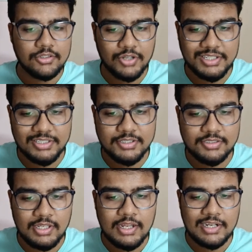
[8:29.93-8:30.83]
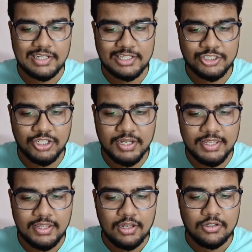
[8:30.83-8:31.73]
Threshers,
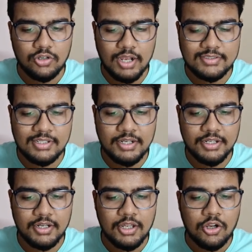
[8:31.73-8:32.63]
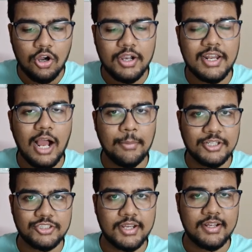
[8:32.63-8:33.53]
dictionary, translator, or grammar
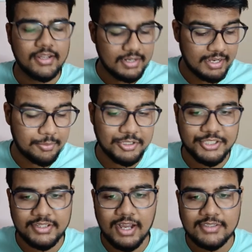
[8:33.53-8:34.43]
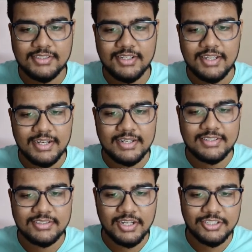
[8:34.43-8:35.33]
check? Let me check the answer. It
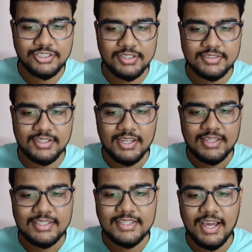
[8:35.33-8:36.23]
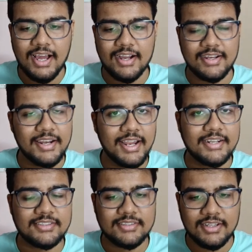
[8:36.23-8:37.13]
is Threshers. Yeah,
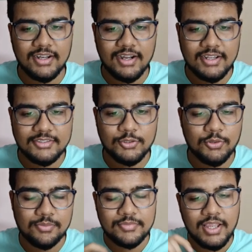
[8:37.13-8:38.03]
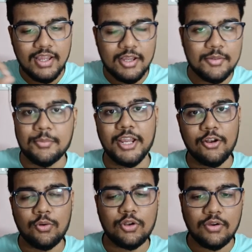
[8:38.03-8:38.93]
great. So make
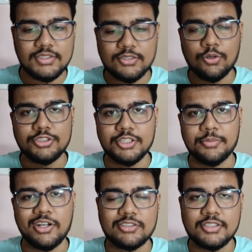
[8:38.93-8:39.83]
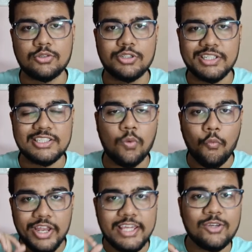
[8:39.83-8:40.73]
a note of this question, because this question is a
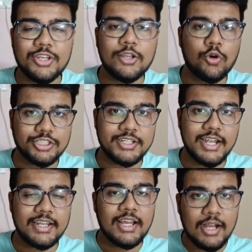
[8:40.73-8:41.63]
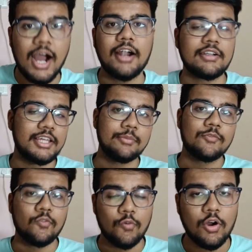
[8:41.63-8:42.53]
very unique question that our
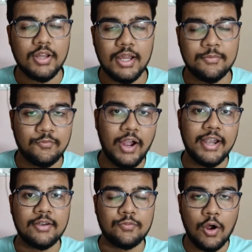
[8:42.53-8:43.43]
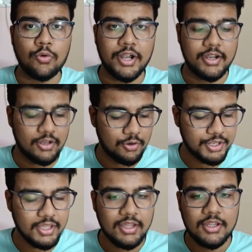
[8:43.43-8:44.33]
team found it.
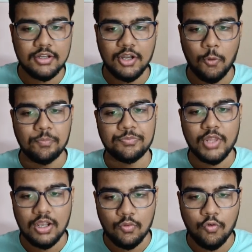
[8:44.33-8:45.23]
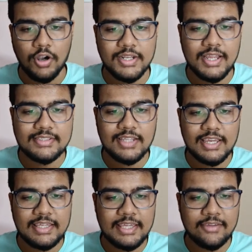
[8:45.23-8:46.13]
Okay. Now, what is the
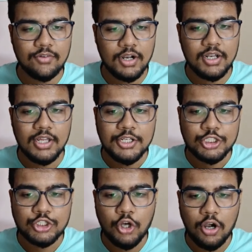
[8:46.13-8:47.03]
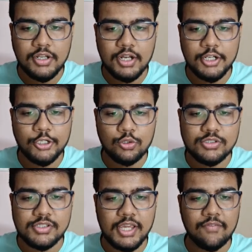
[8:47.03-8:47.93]
keyword shortcut to
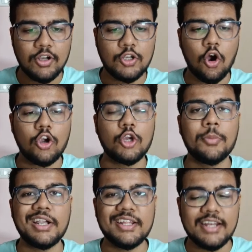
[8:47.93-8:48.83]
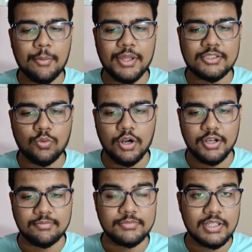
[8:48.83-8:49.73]
save a document in MS
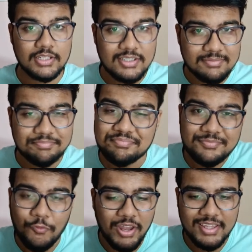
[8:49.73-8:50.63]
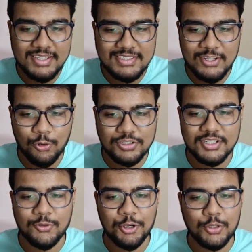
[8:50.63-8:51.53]
Word? Very easy
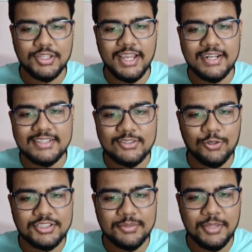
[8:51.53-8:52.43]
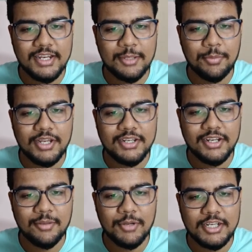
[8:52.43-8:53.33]
question, don't you think? And it's question being
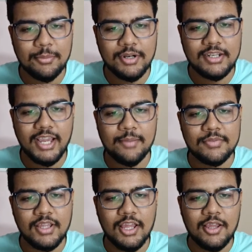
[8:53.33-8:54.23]
repeated in multiple times.